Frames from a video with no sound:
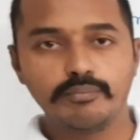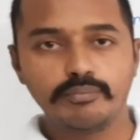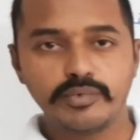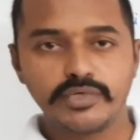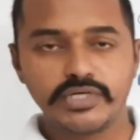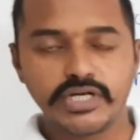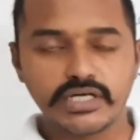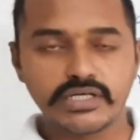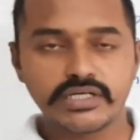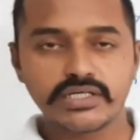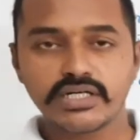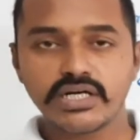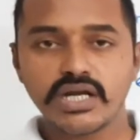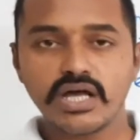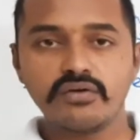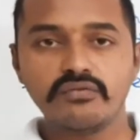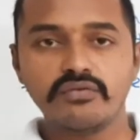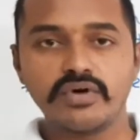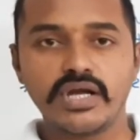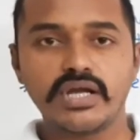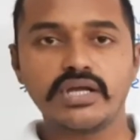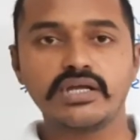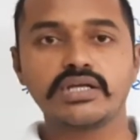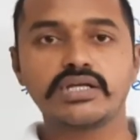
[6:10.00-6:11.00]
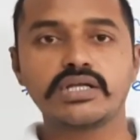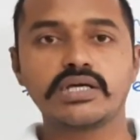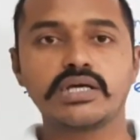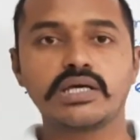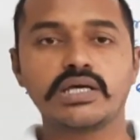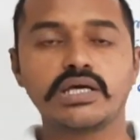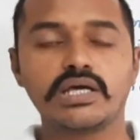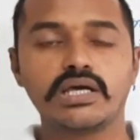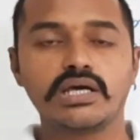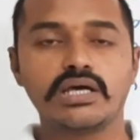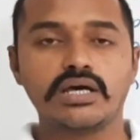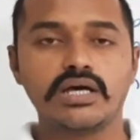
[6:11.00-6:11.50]
tetravalent
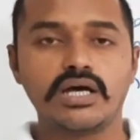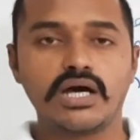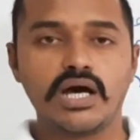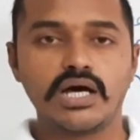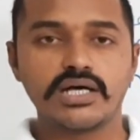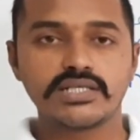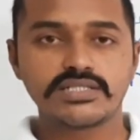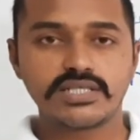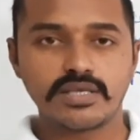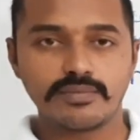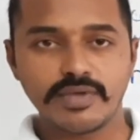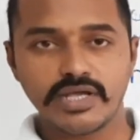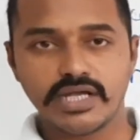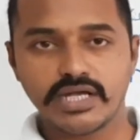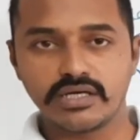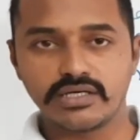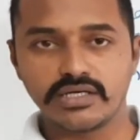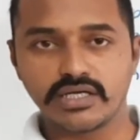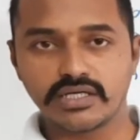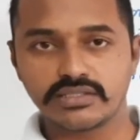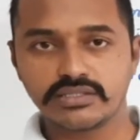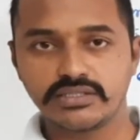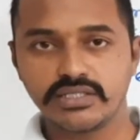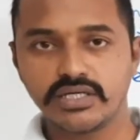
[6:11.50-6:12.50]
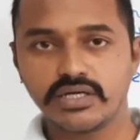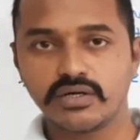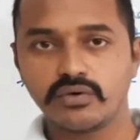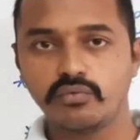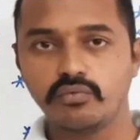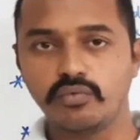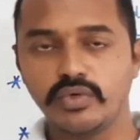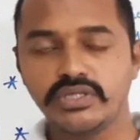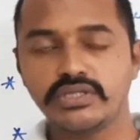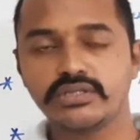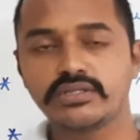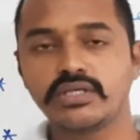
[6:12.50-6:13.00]
semiconductor
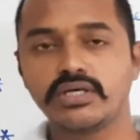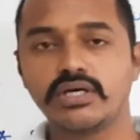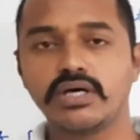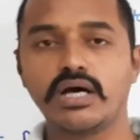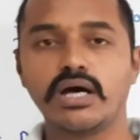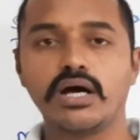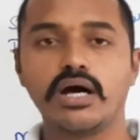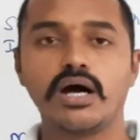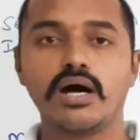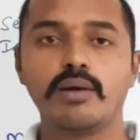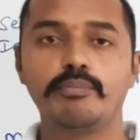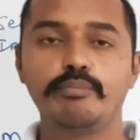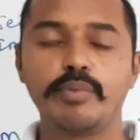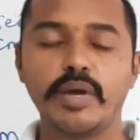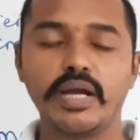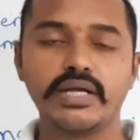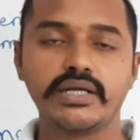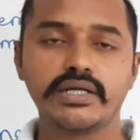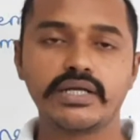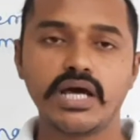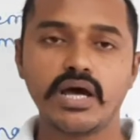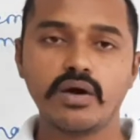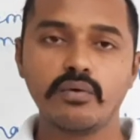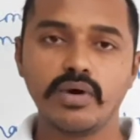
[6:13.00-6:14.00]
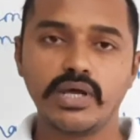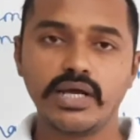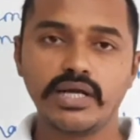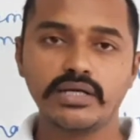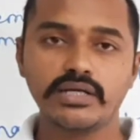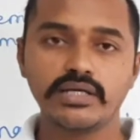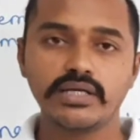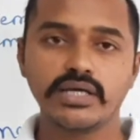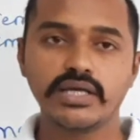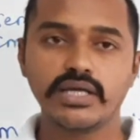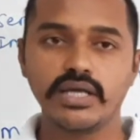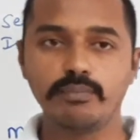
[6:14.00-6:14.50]
with a
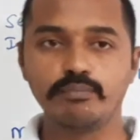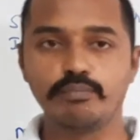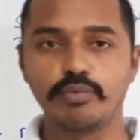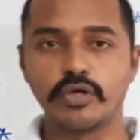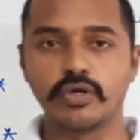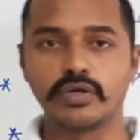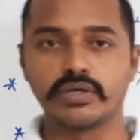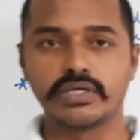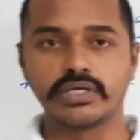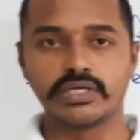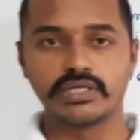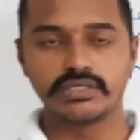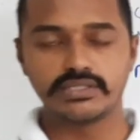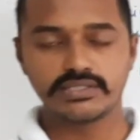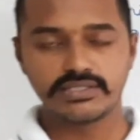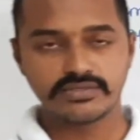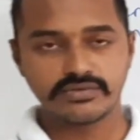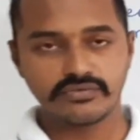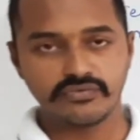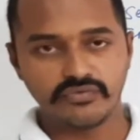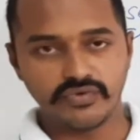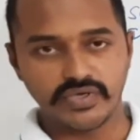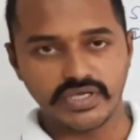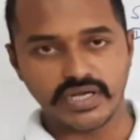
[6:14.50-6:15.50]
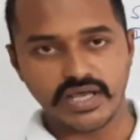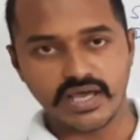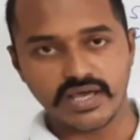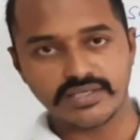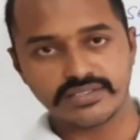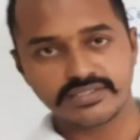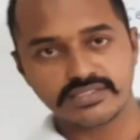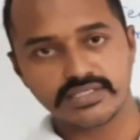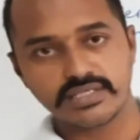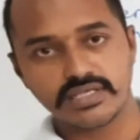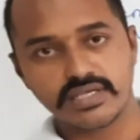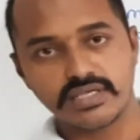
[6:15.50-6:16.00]
pentavalent impurity,
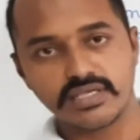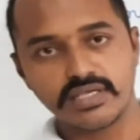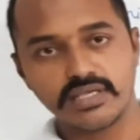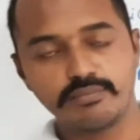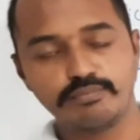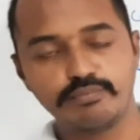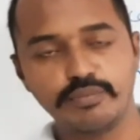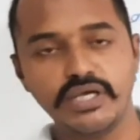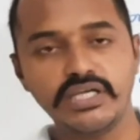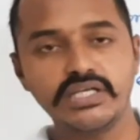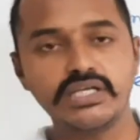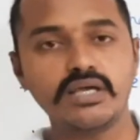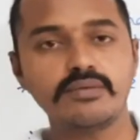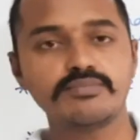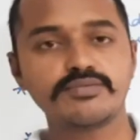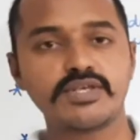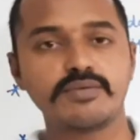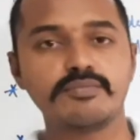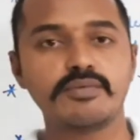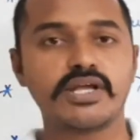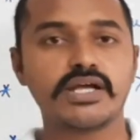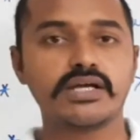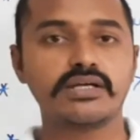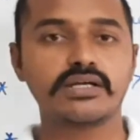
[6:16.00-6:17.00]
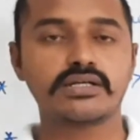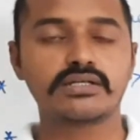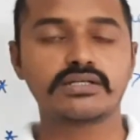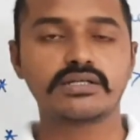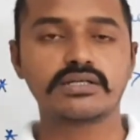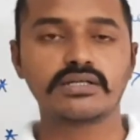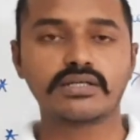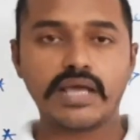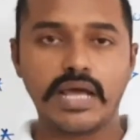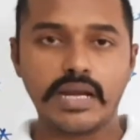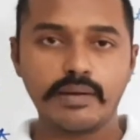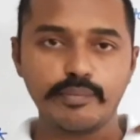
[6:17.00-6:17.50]
whereas p-type
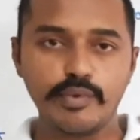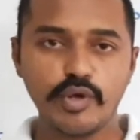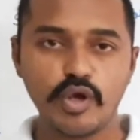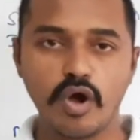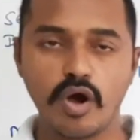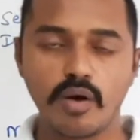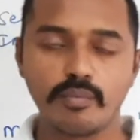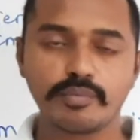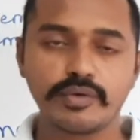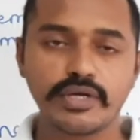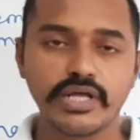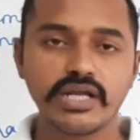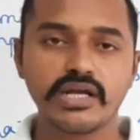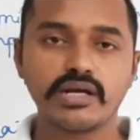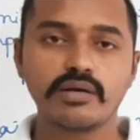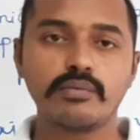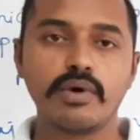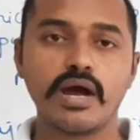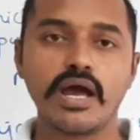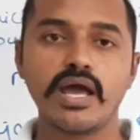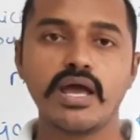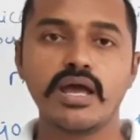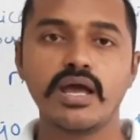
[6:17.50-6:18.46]
semiconductor can be obtained by